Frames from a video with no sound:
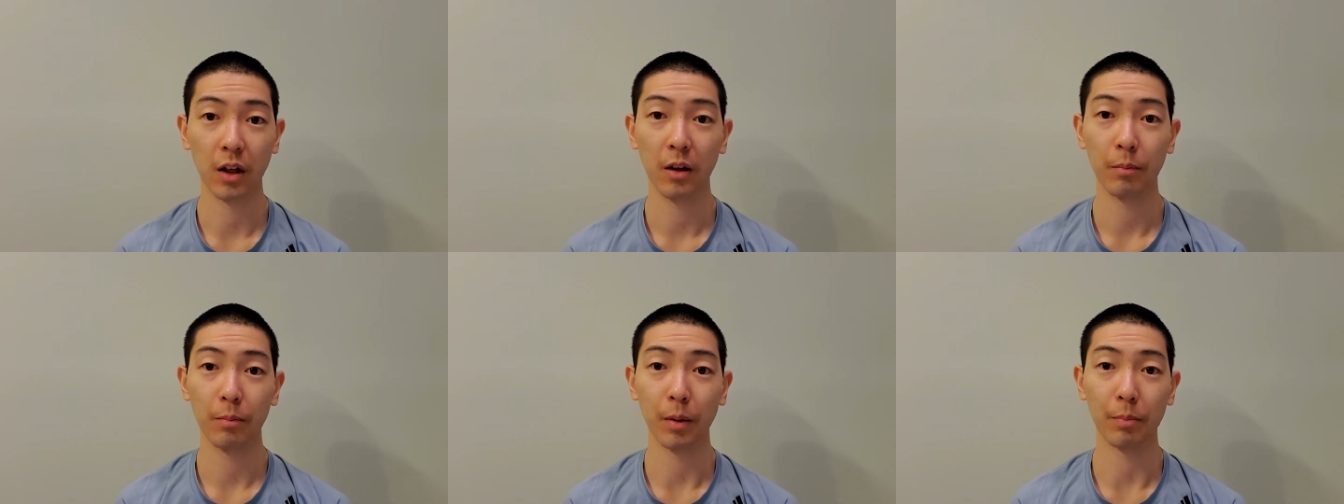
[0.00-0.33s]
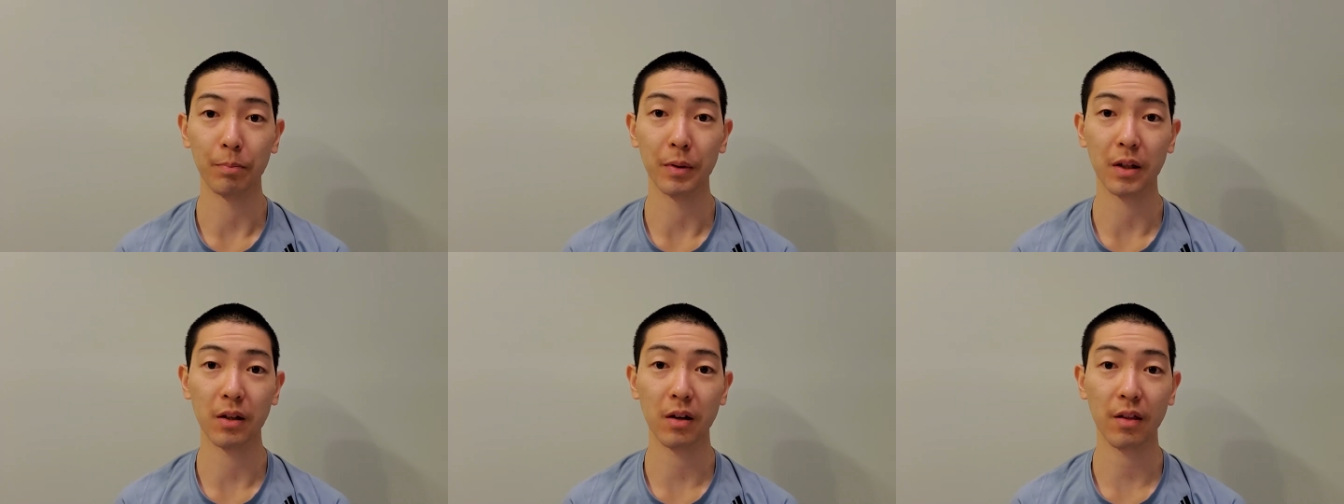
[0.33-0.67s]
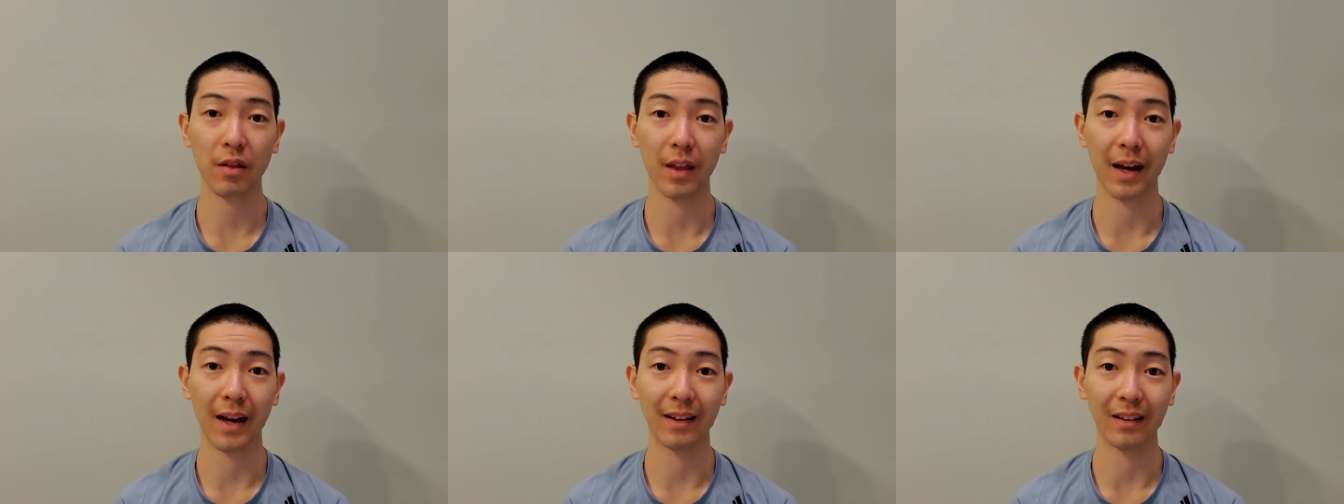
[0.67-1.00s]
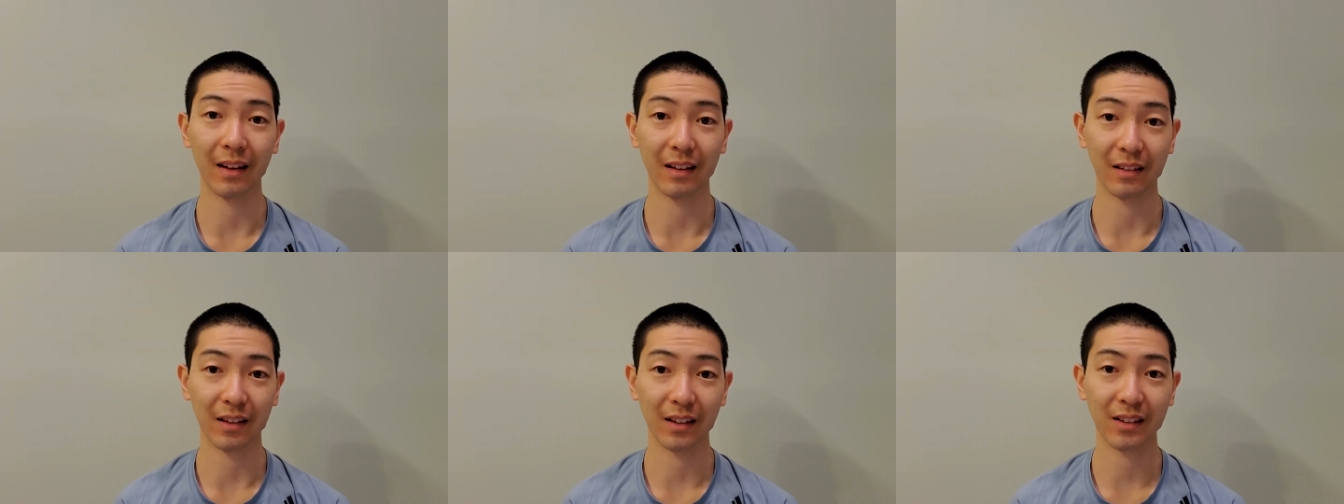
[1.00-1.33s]
but beyond that,
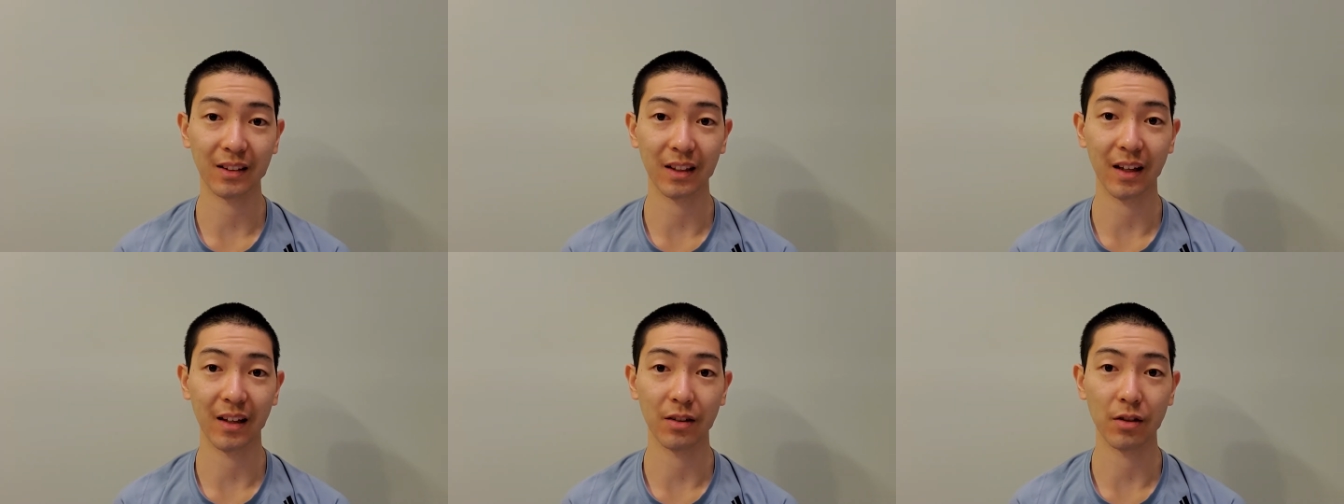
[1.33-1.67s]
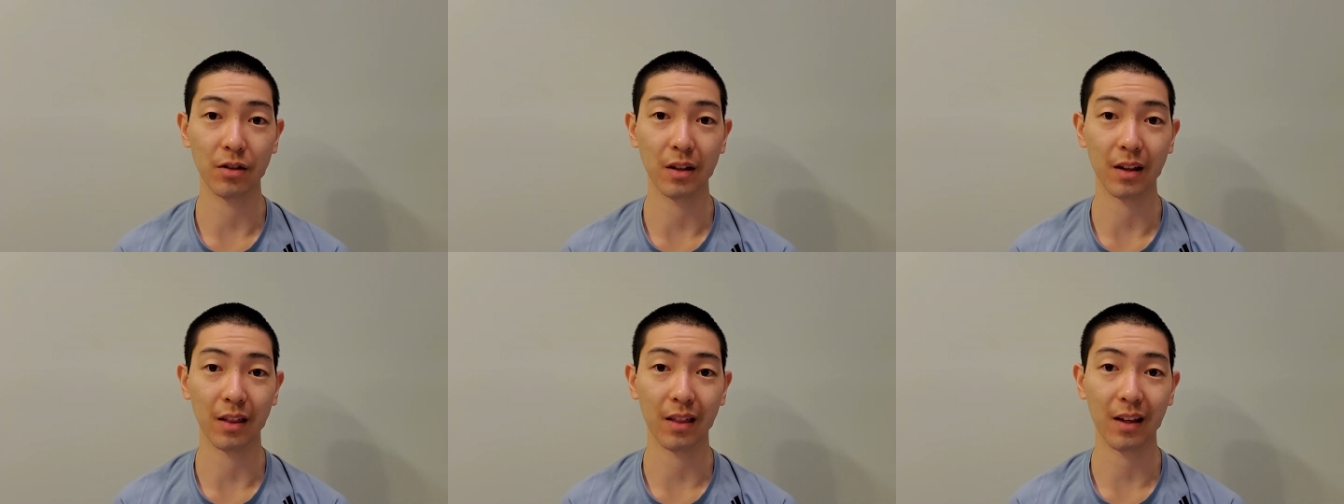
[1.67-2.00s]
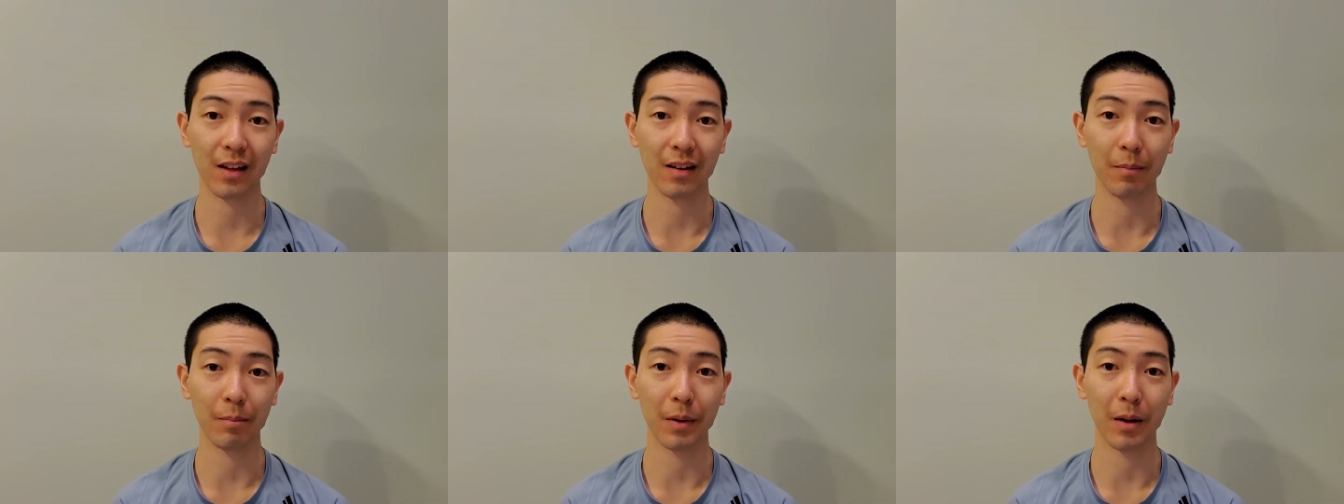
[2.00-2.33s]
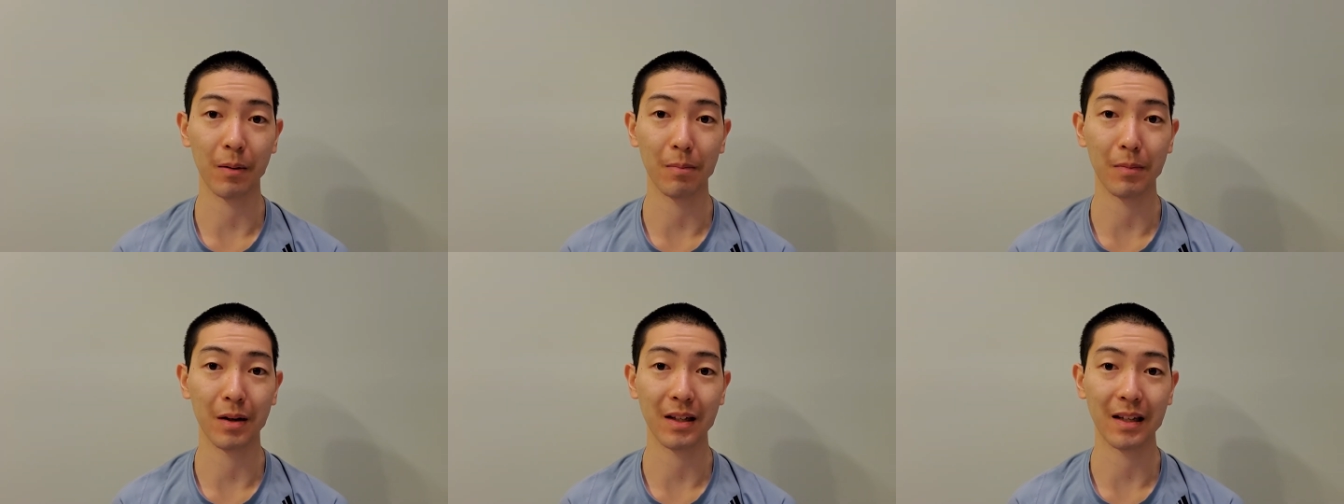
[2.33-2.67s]
I'd like to get you to think
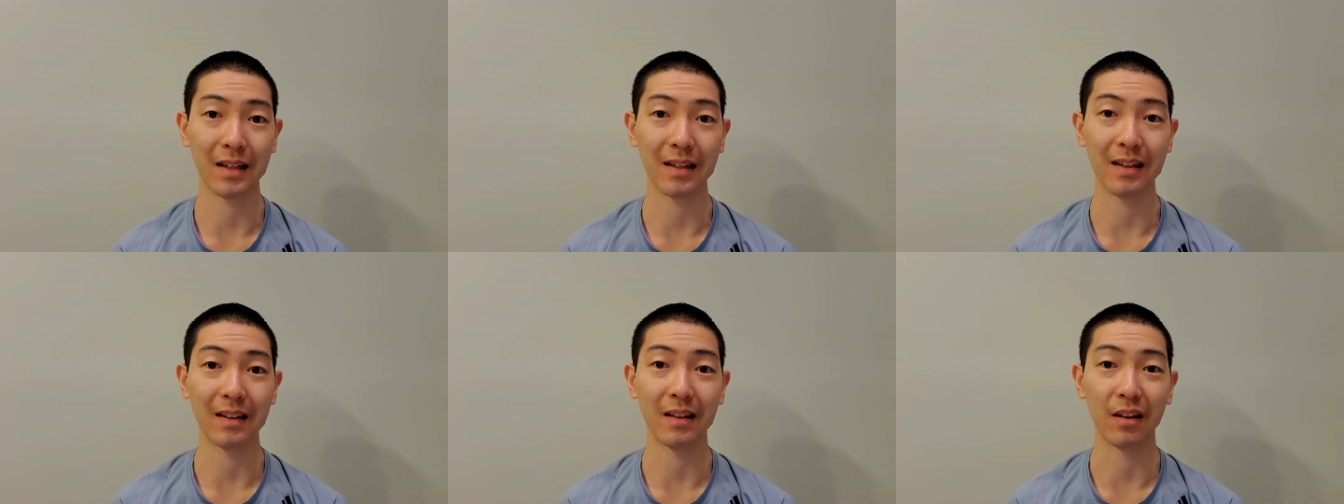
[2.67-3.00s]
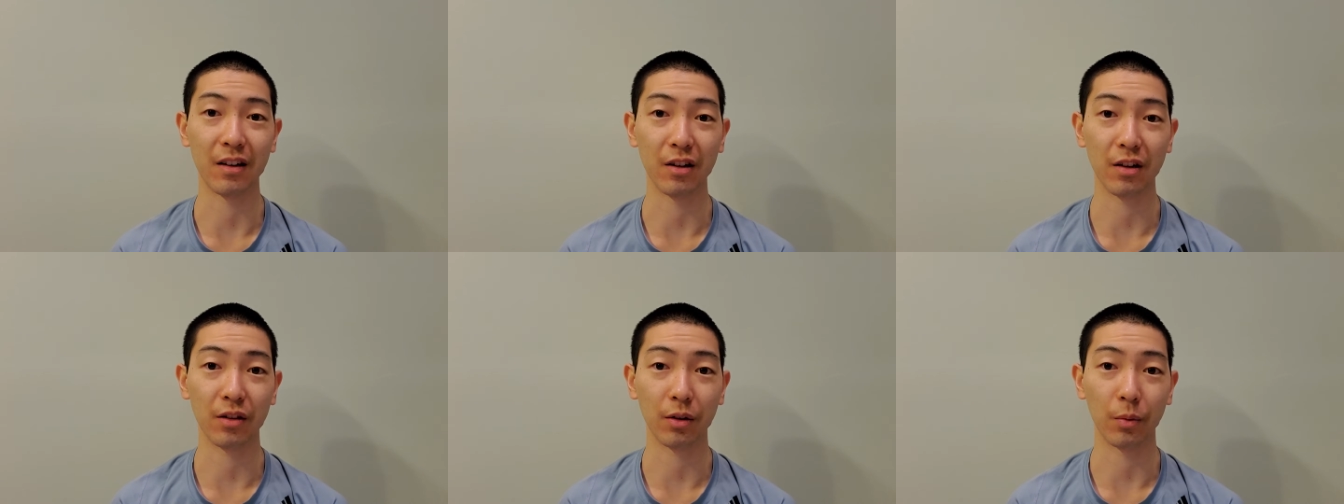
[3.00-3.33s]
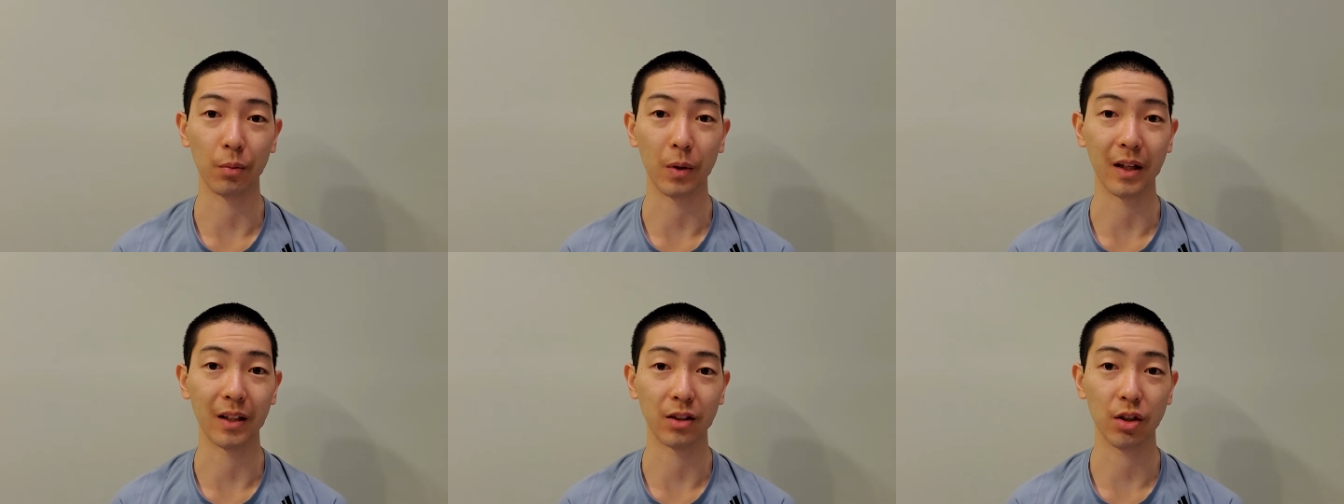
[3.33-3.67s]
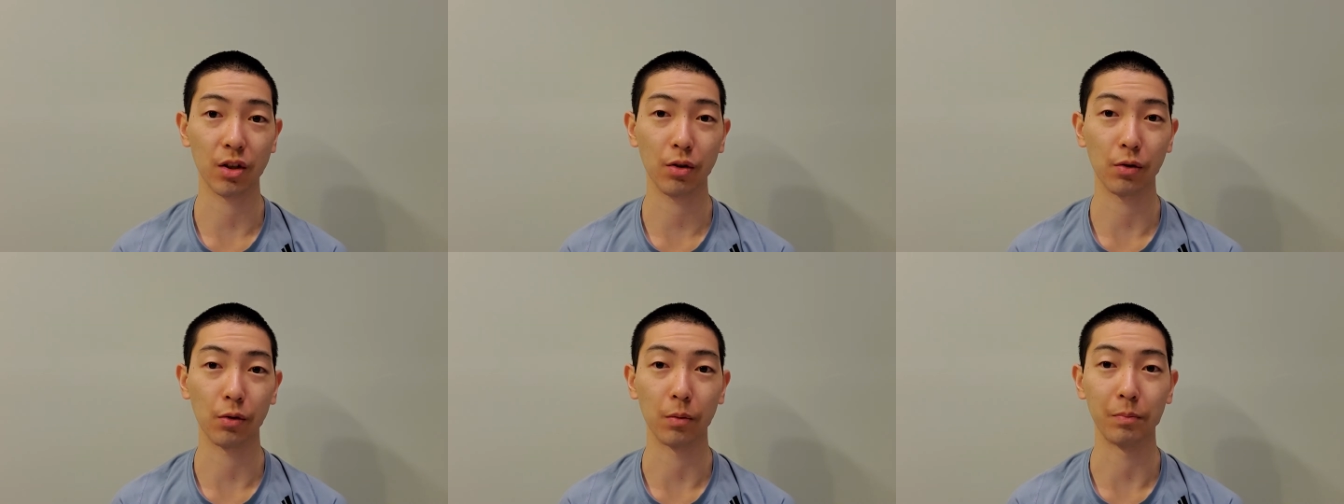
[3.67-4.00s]
about money in another way too,